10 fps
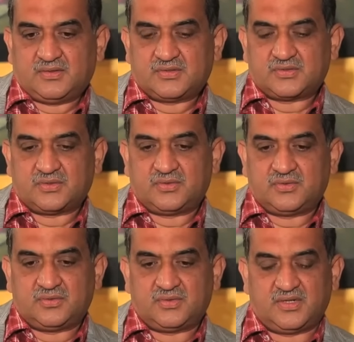
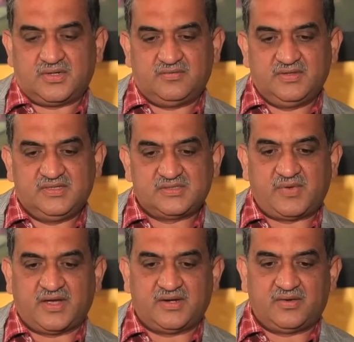So with this
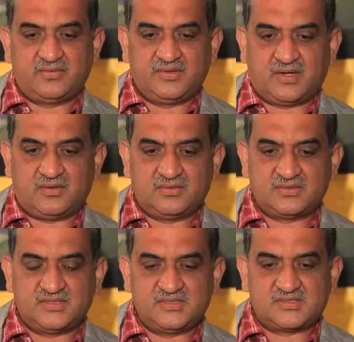background now,
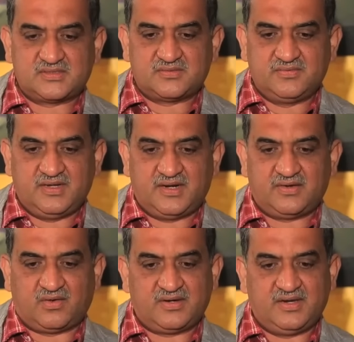since we had
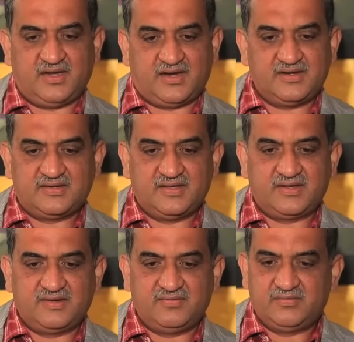already landed
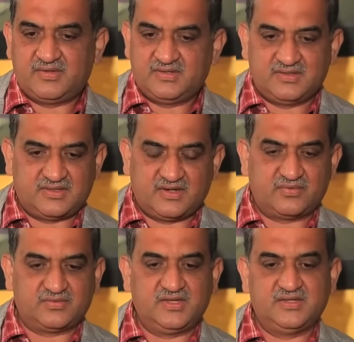there and we were in the thick
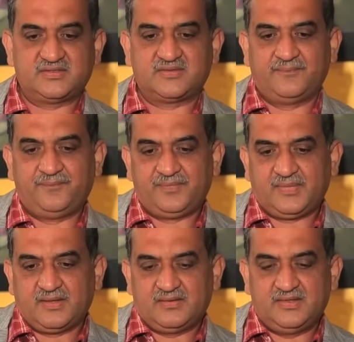of things,
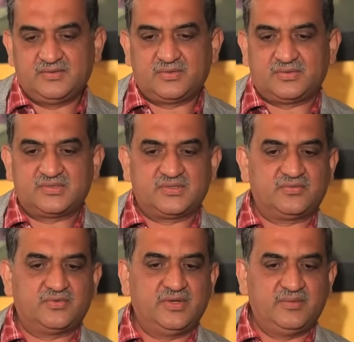there was no question
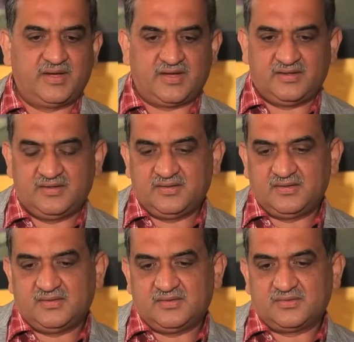of going back.
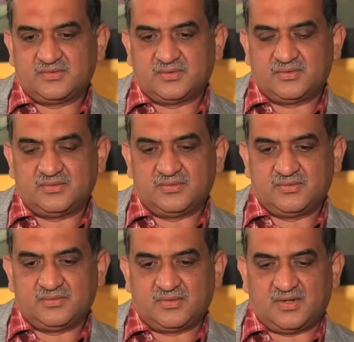
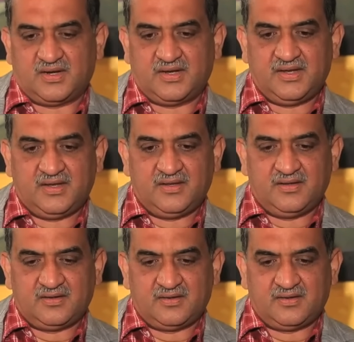So I